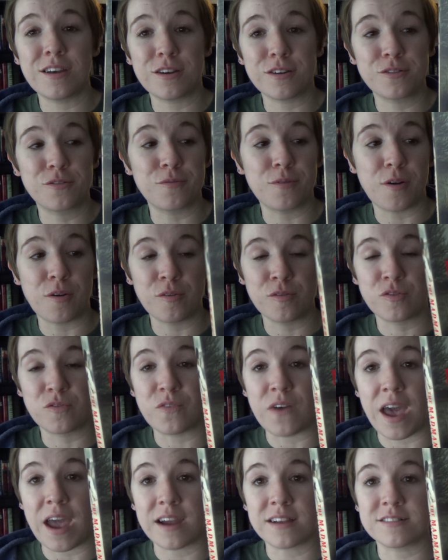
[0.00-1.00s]
a gross
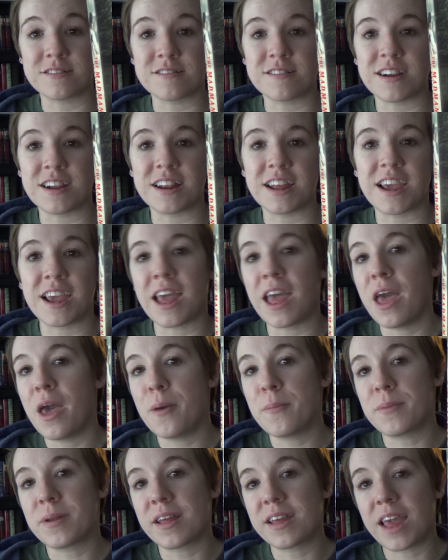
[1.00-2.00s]
factor in it,
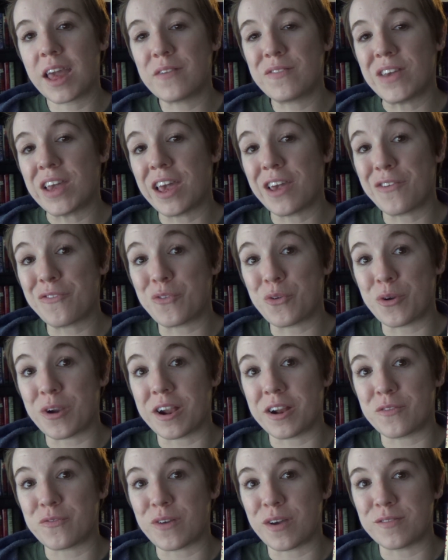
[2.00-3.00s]
but I gave it a 4
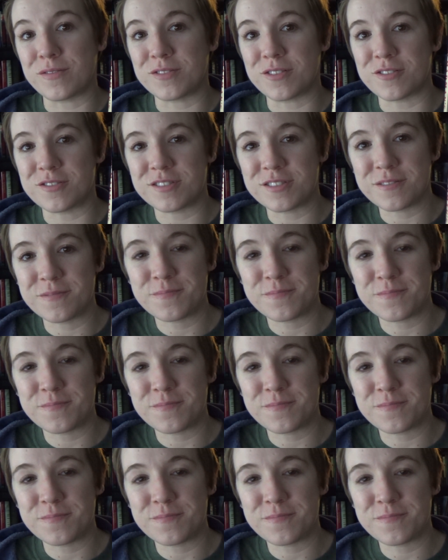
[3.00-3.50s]
out of 5 stars.